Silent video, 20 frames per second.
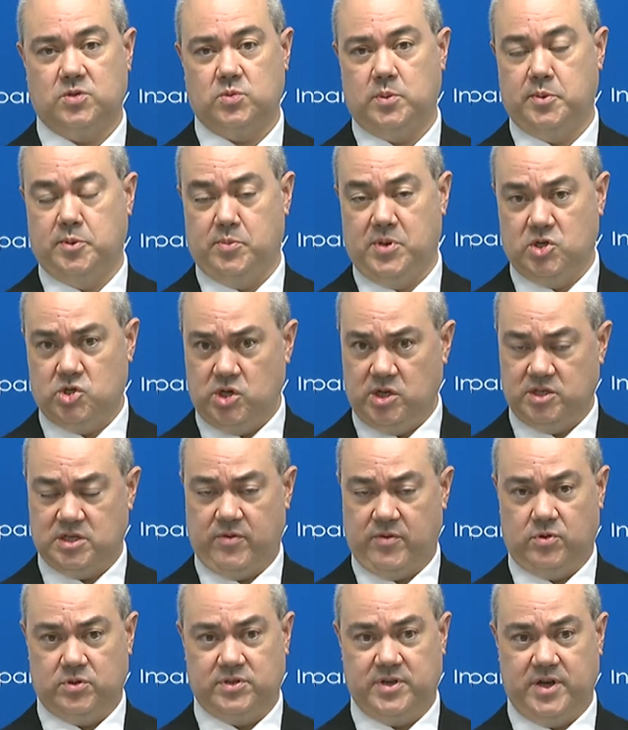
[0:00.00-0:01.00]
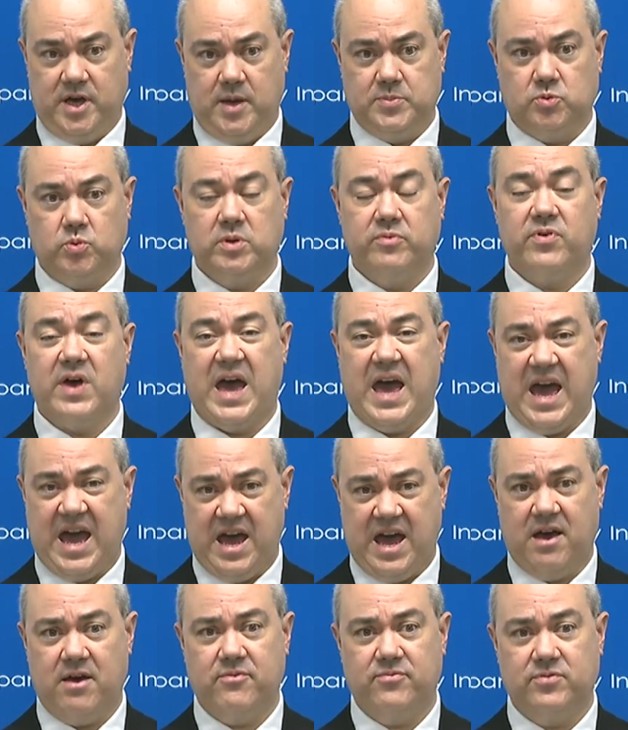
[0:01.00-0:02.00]
we've been mentioning several times, we've
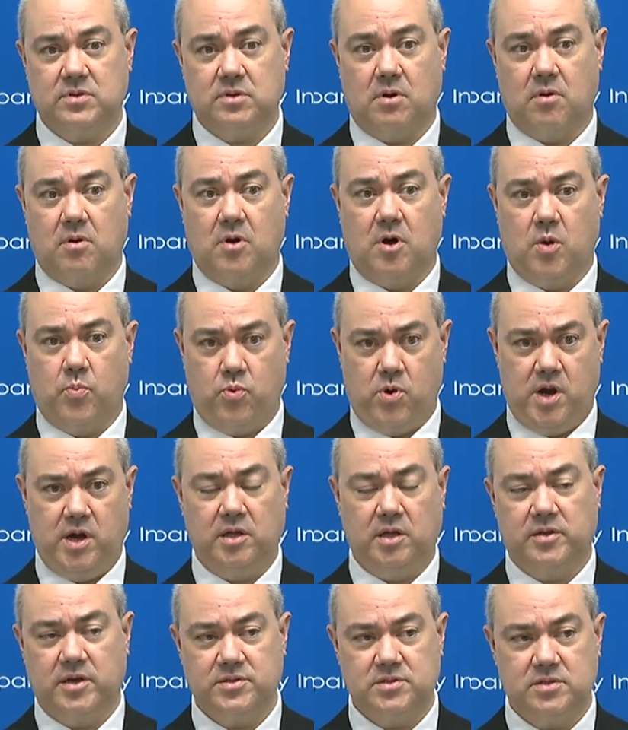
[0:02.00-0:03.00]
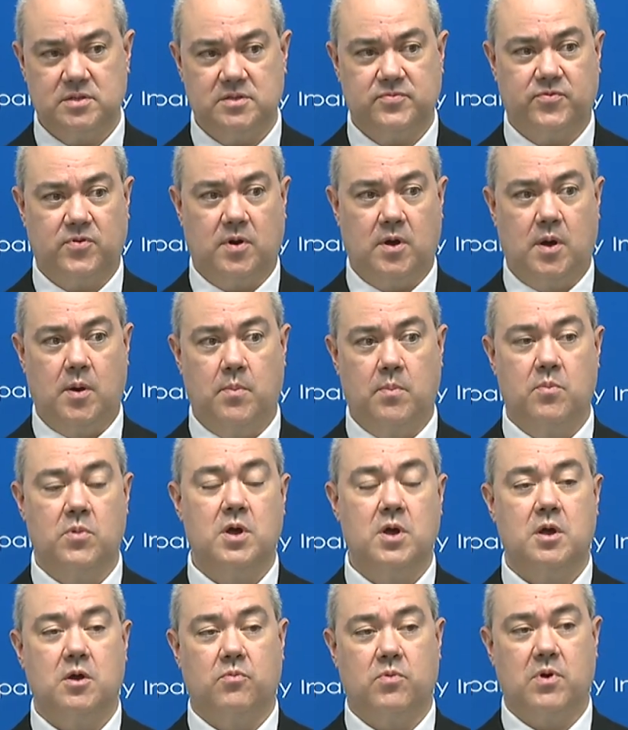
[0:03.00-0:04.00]
halved our operating losses from
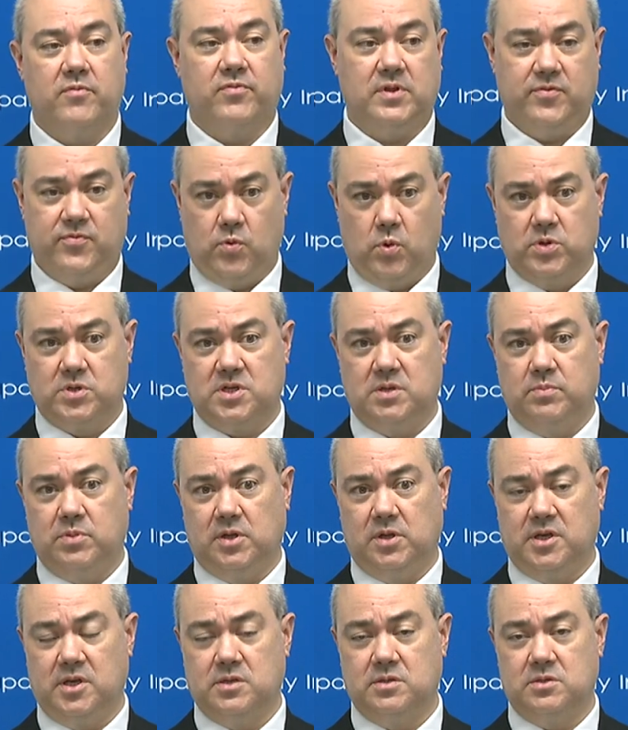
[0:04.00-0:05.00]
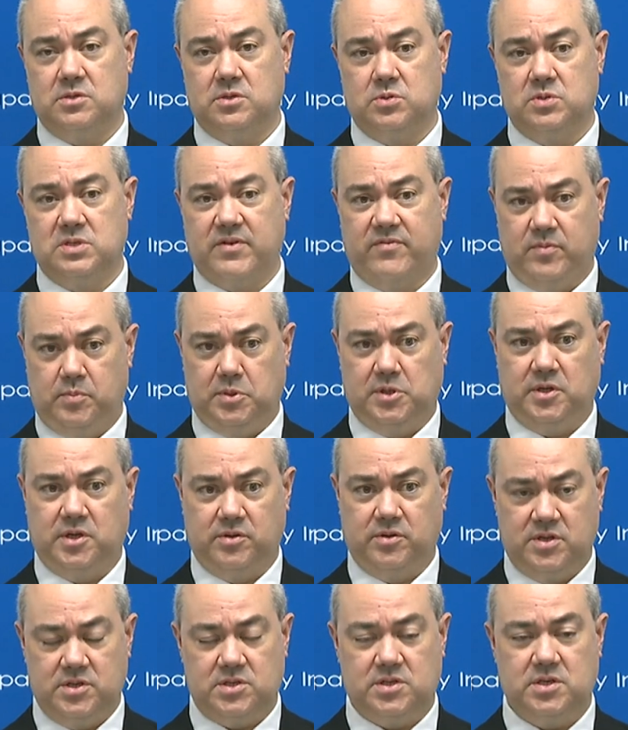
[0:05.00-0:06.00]
roughly 14 billion to 7
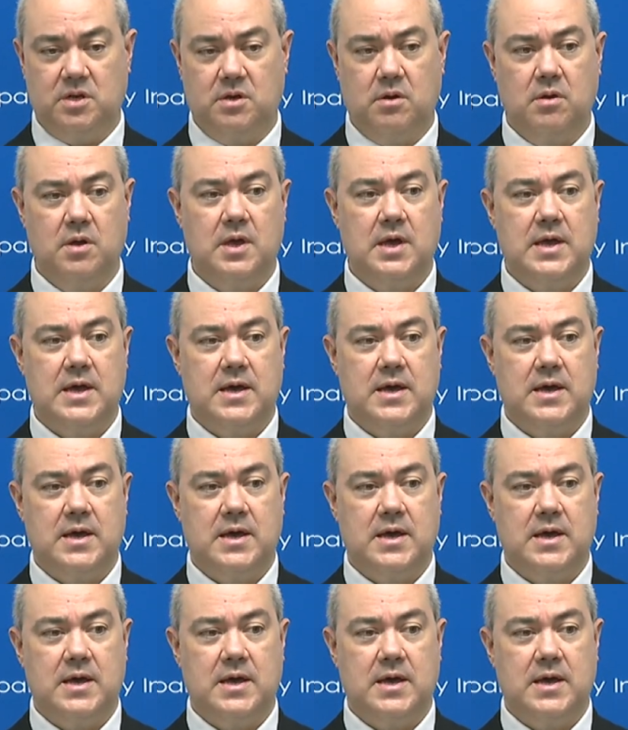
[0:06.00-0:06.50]
billion this year.